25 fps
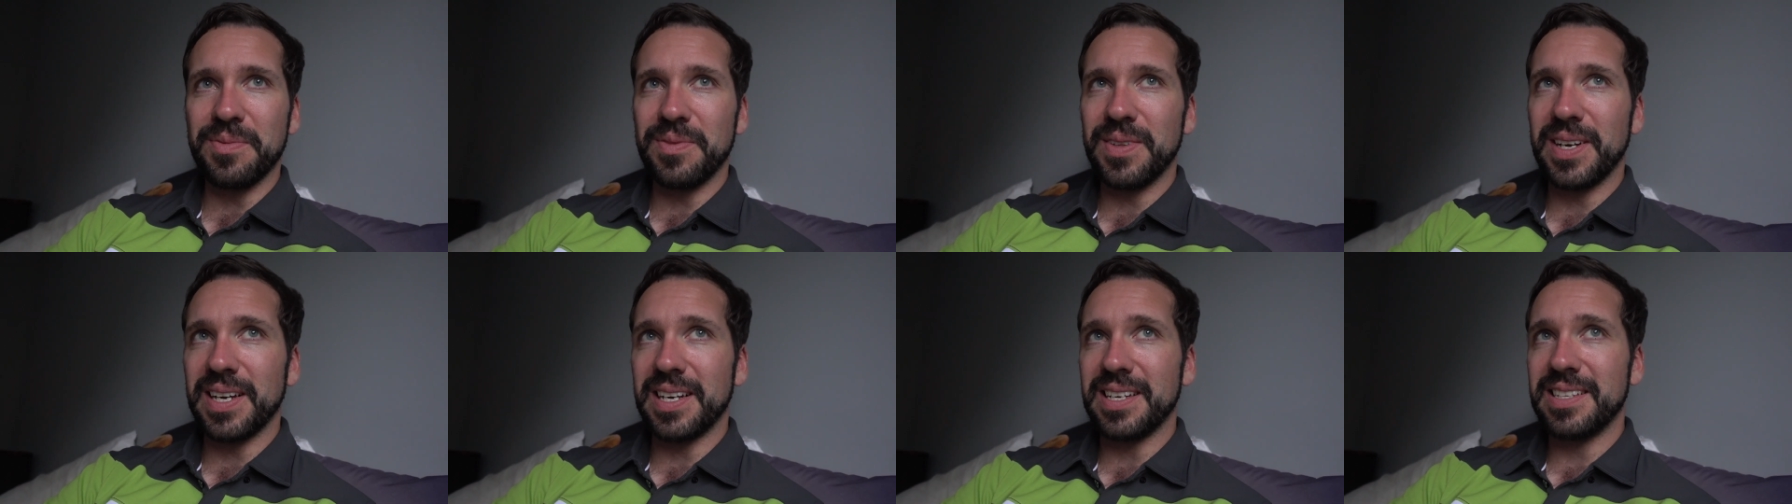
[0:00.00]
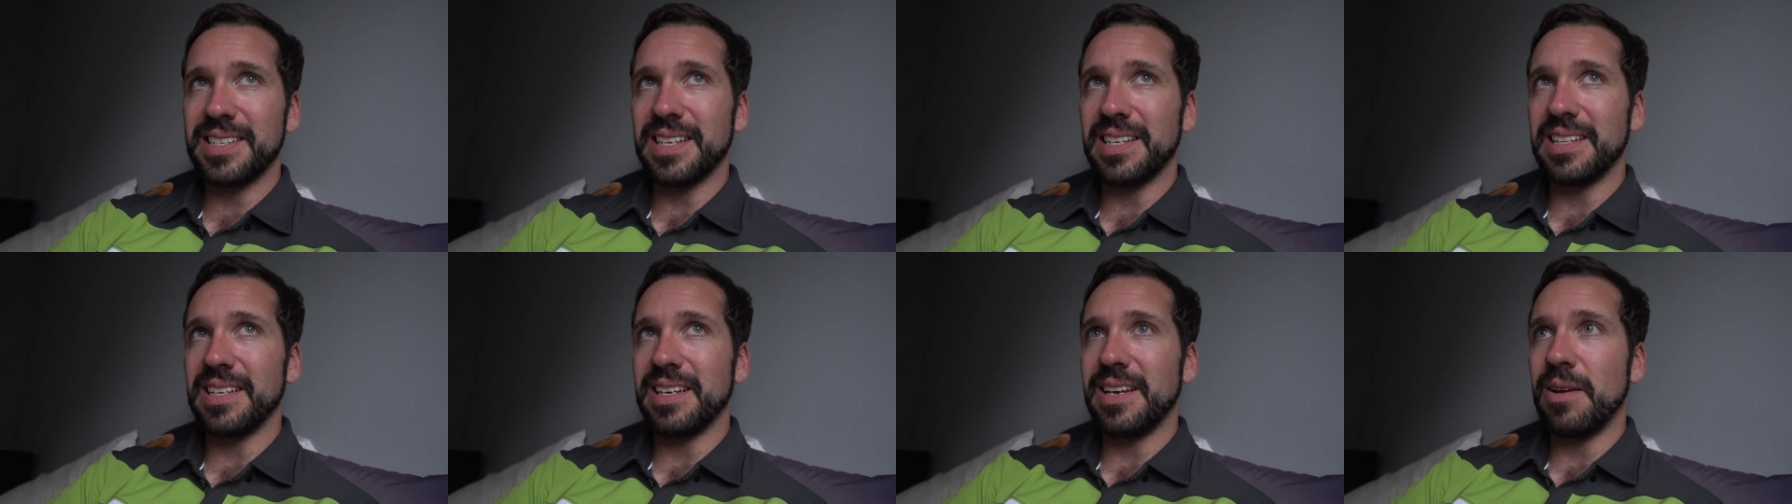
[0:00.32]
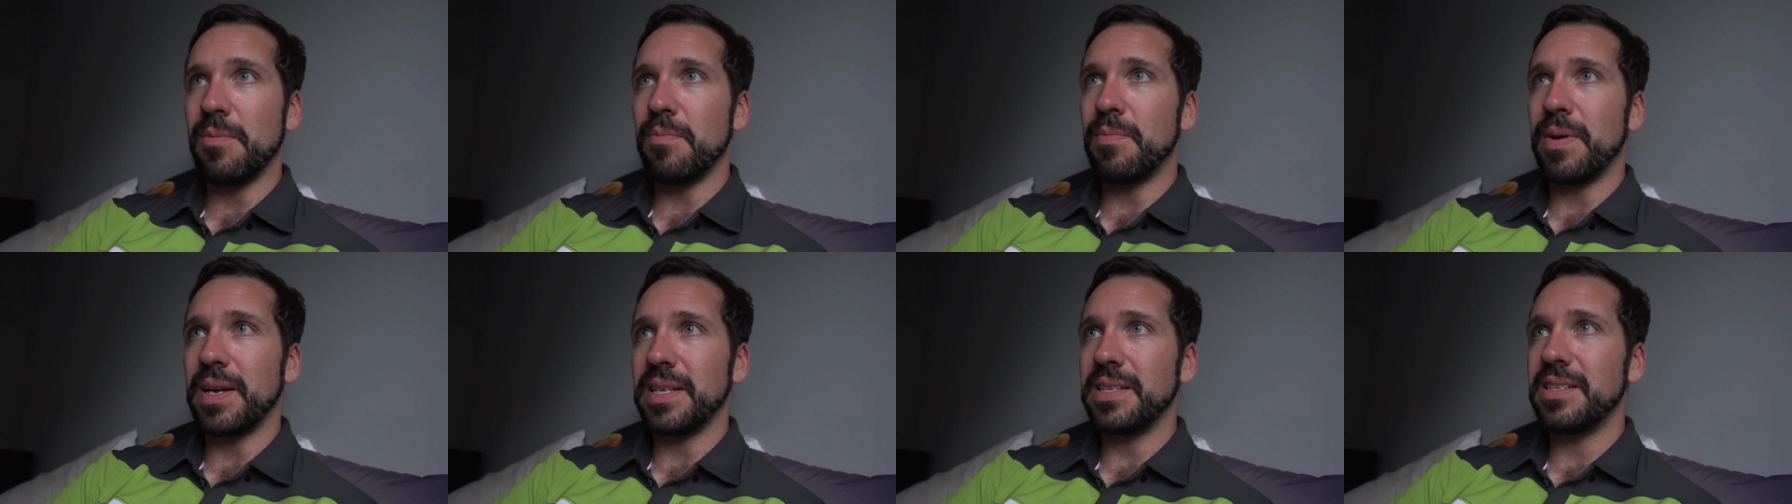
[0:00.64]
Like I said, the
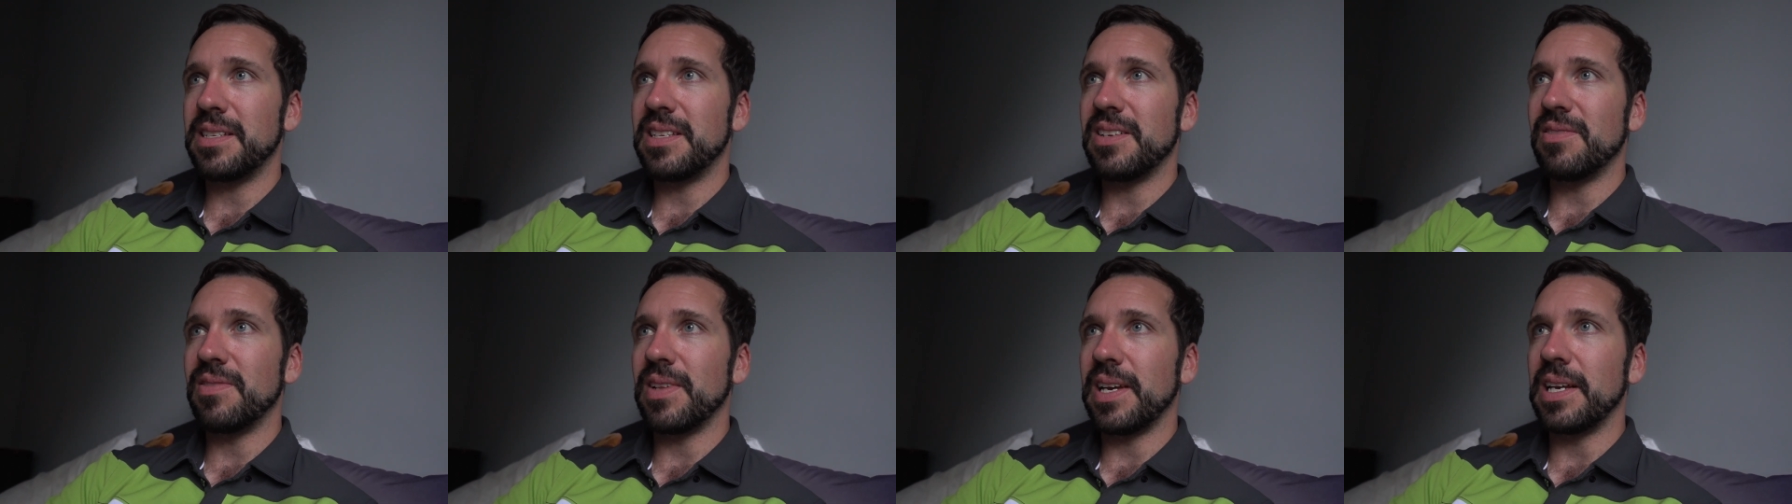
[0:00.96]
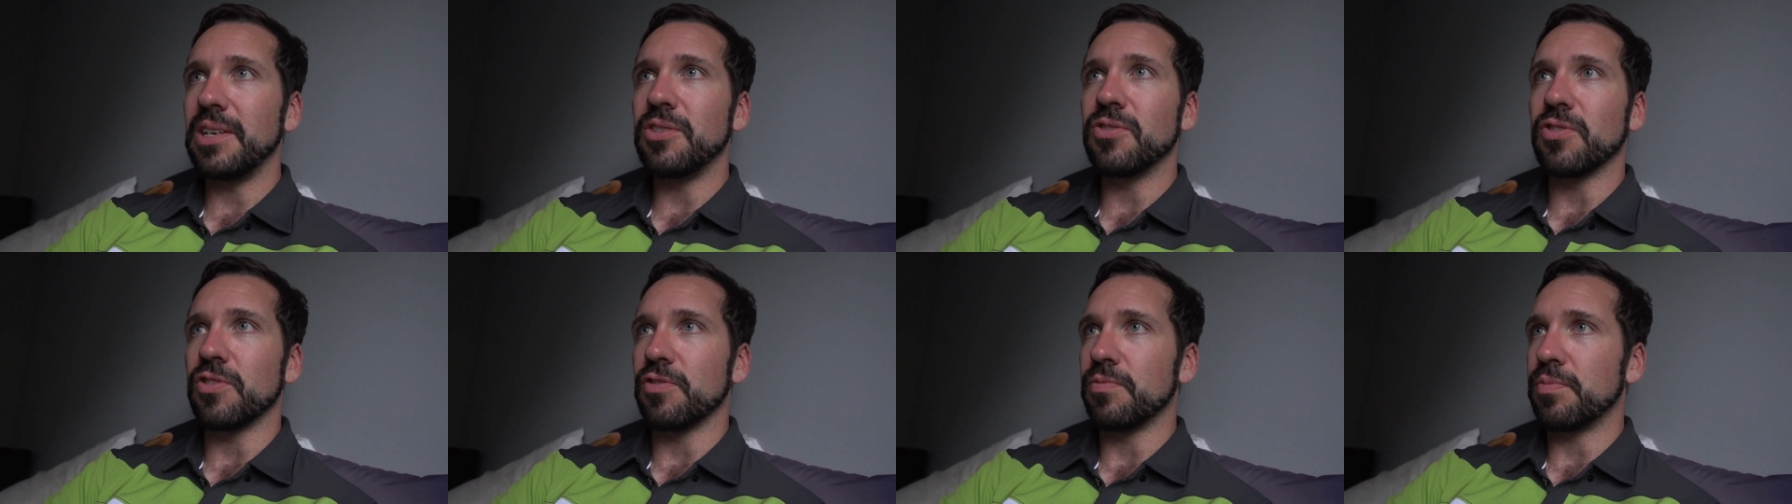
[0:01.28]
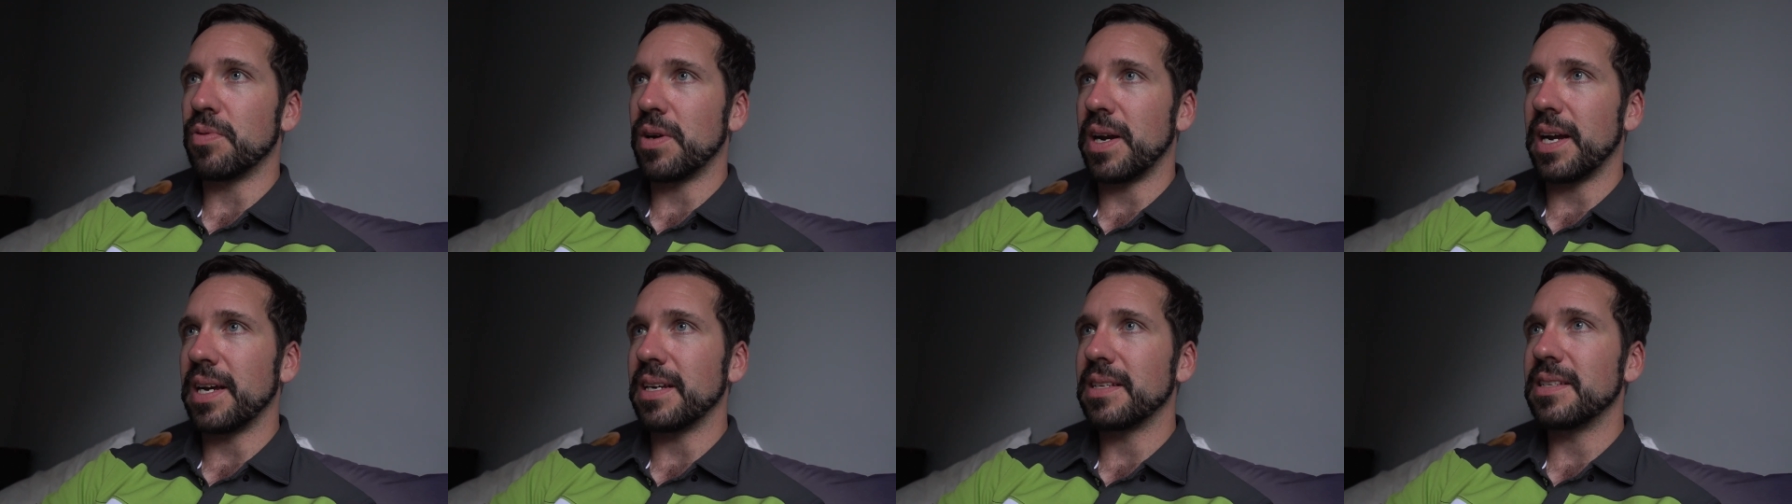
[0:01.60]
competitive nature of
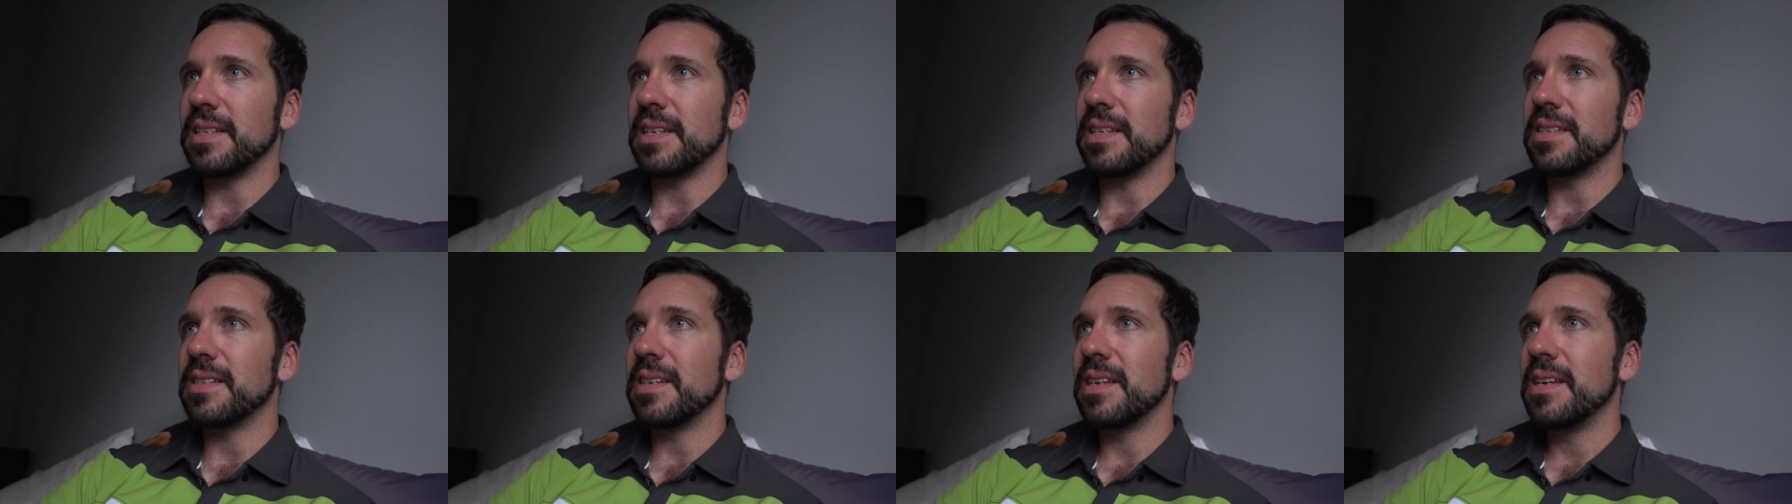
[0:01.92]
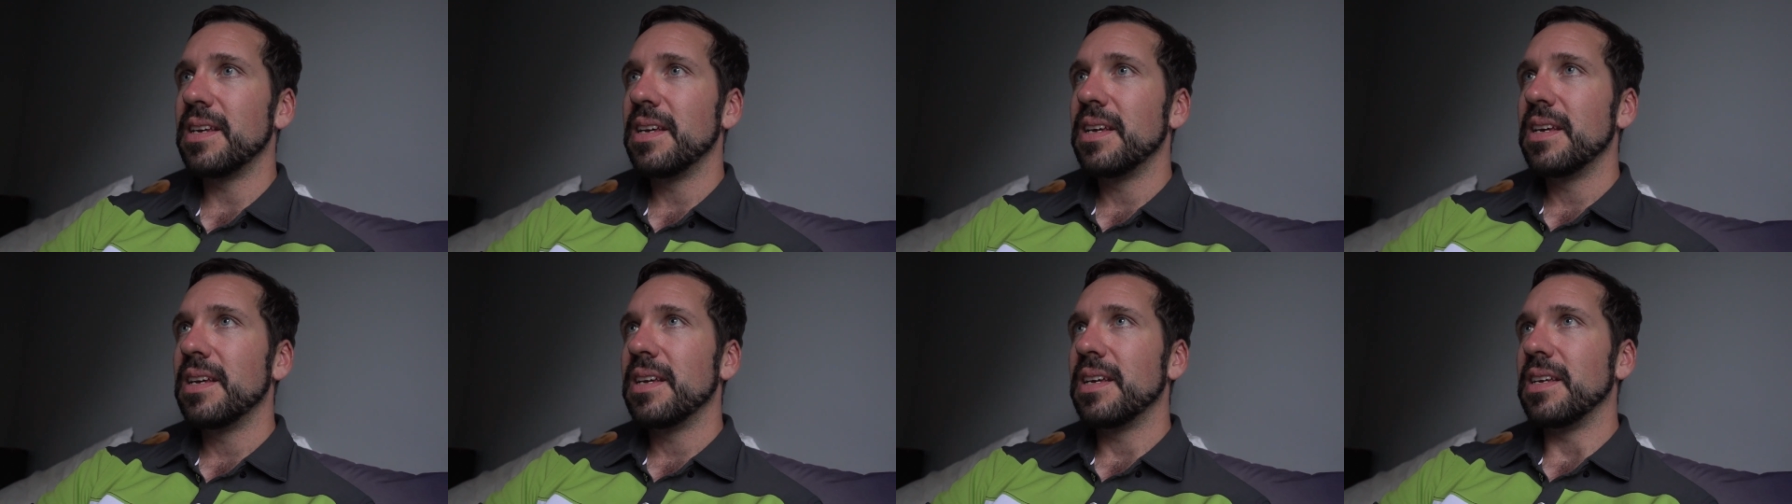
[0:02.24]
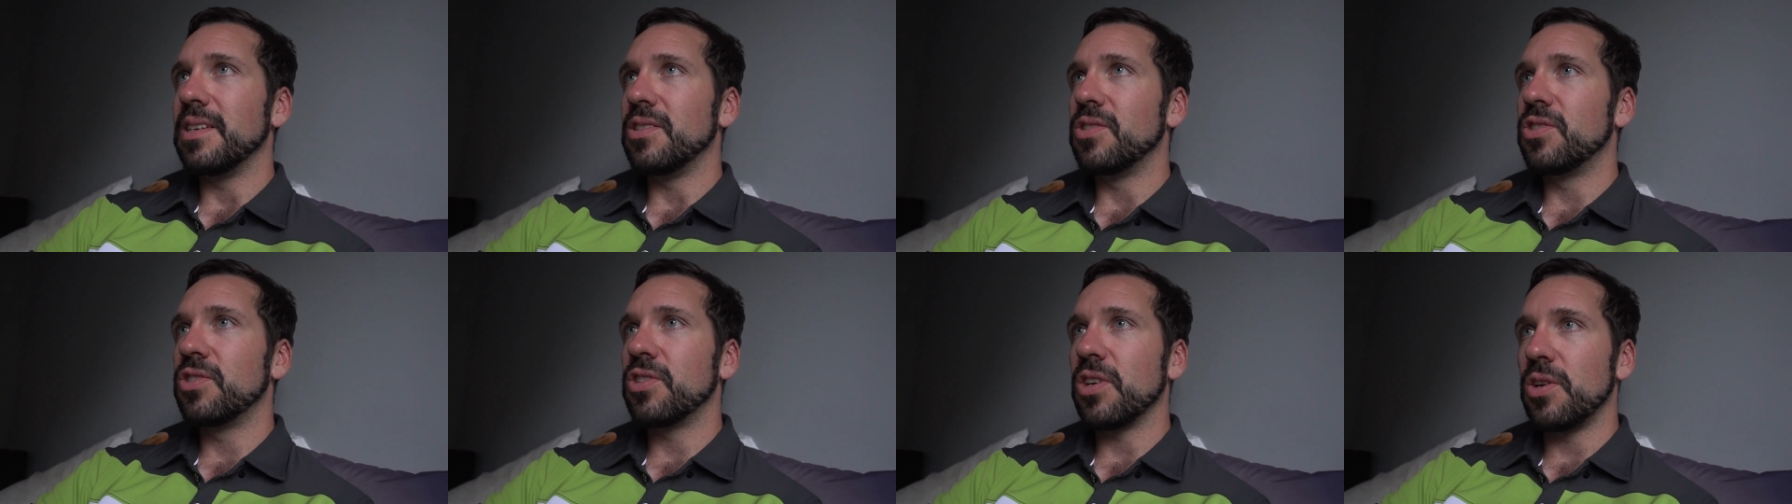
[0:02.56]
practice
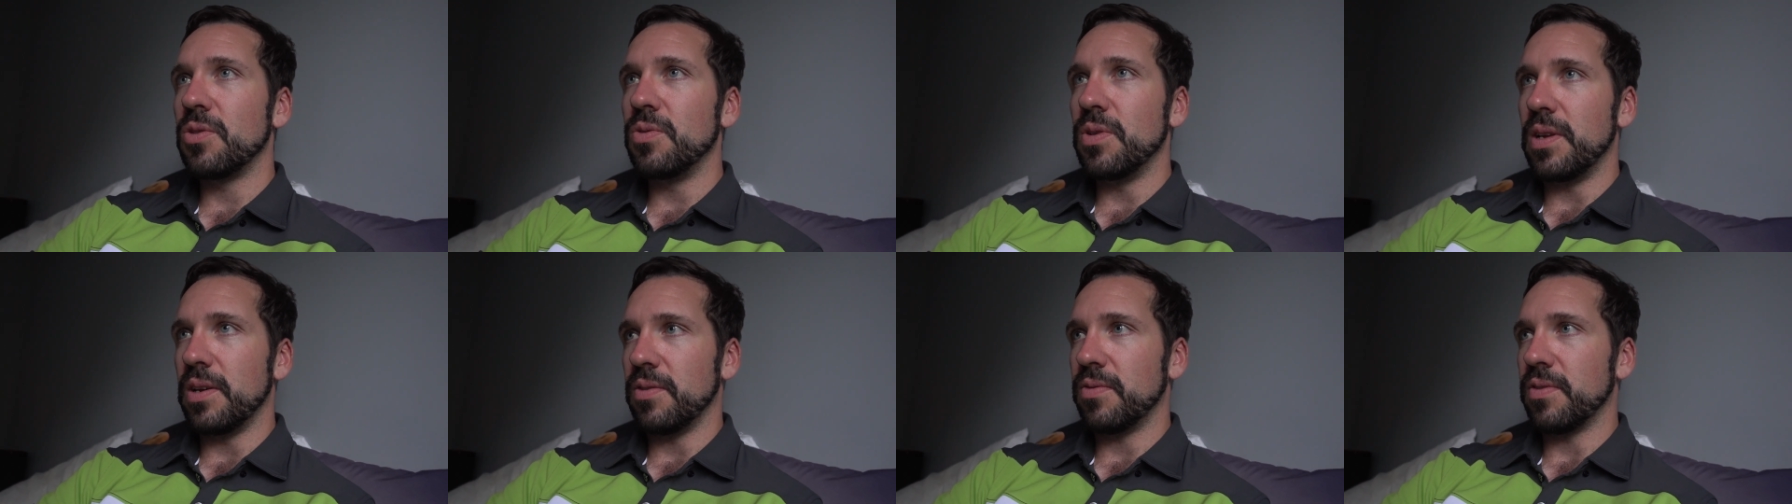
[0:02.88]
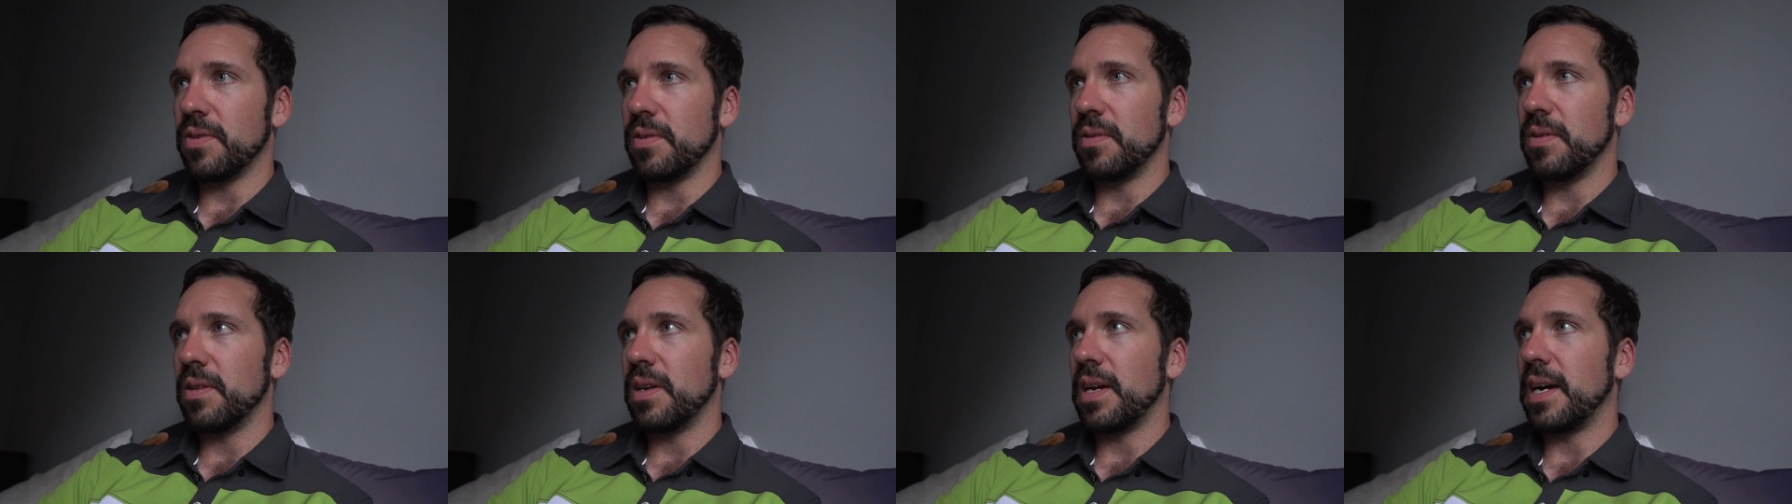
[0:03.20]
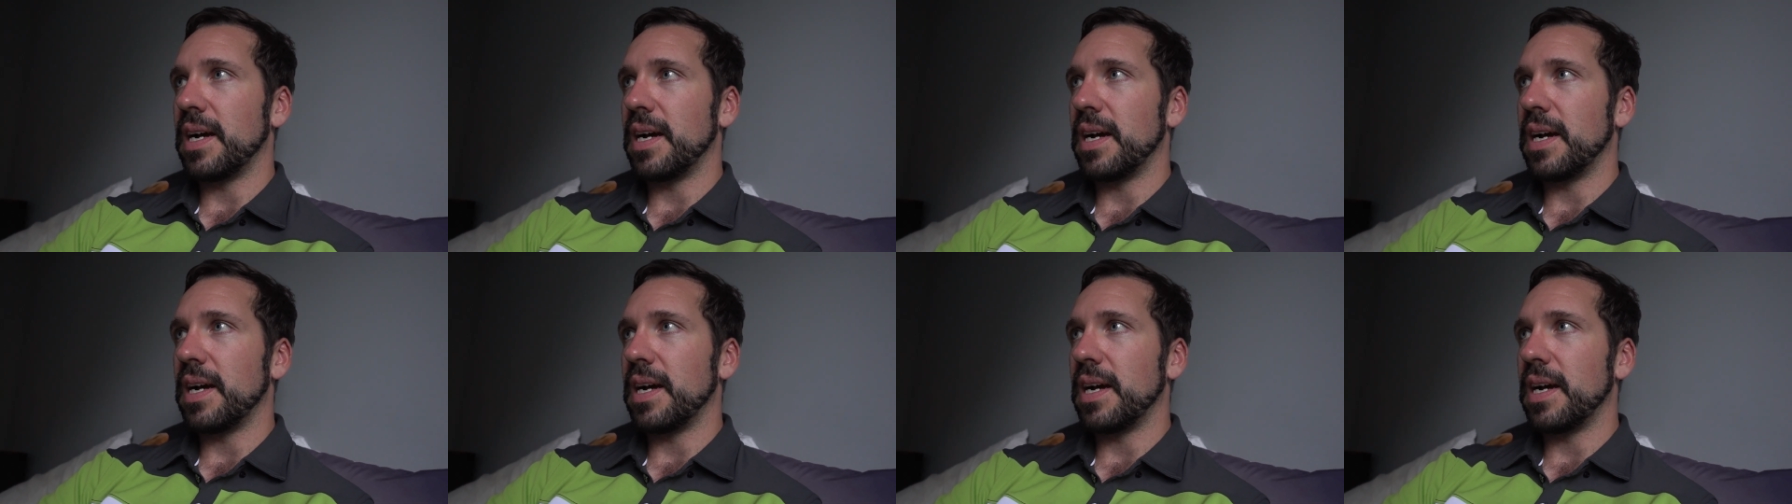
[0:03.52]
is so different,